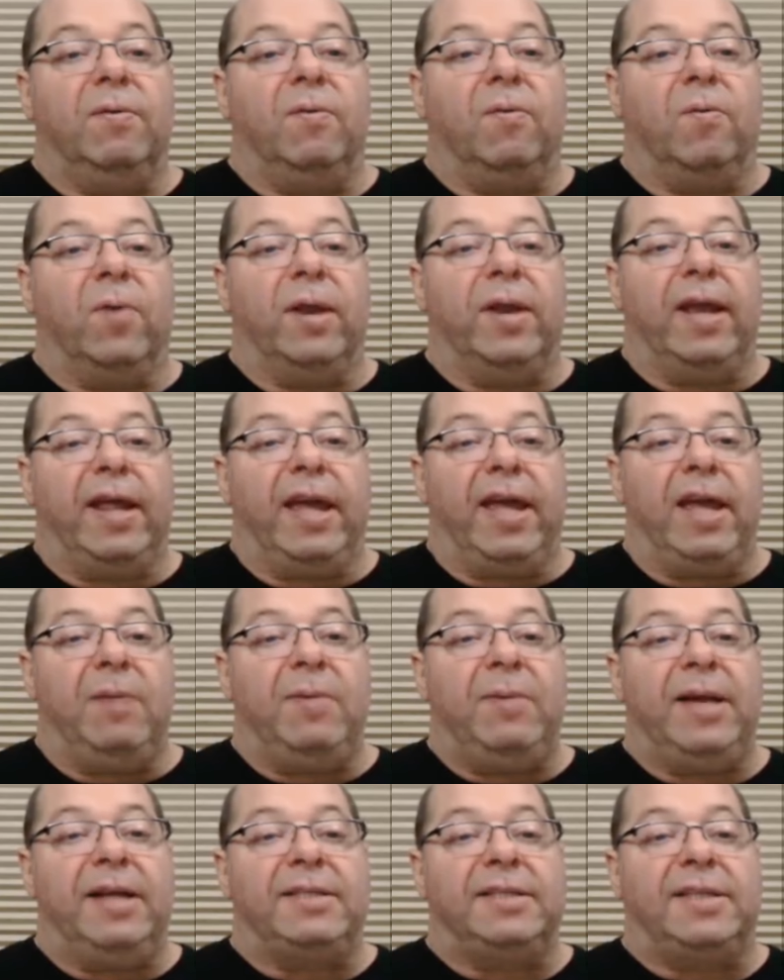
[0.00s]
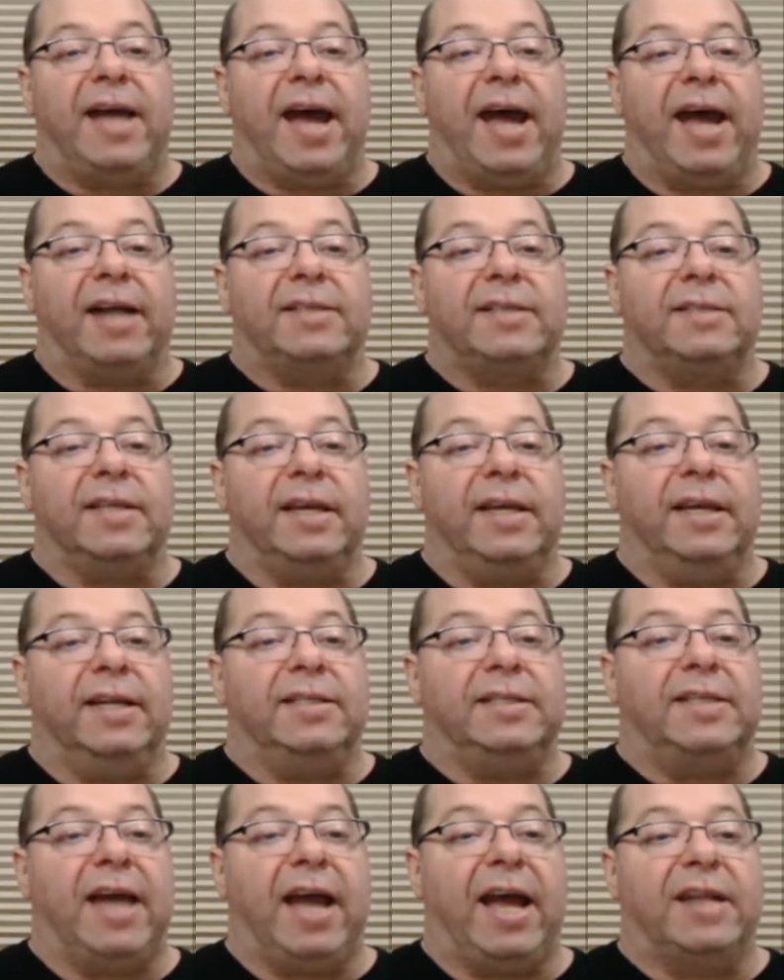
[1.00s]
When an enemy attacks, it
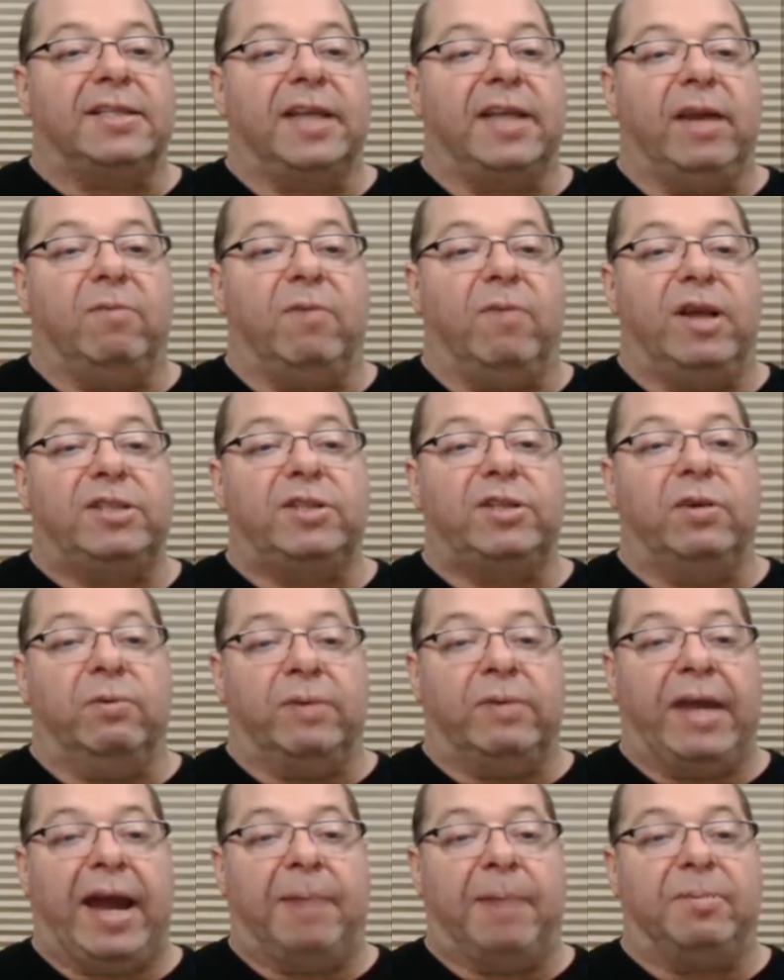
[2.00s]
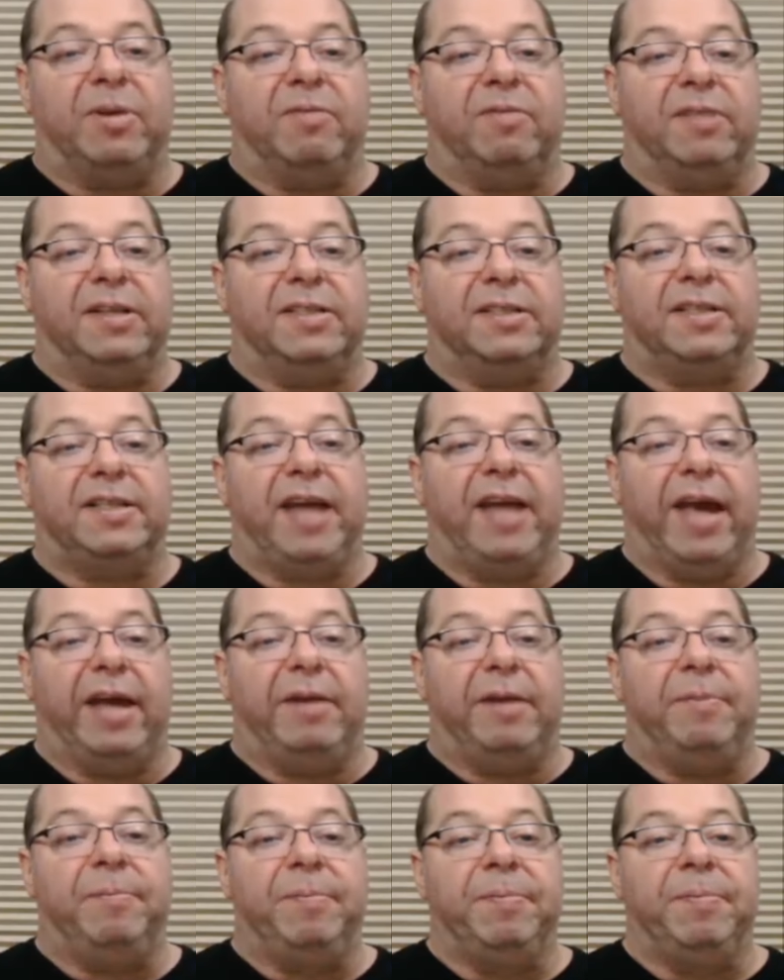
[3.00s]
attacks a rescue captive instead.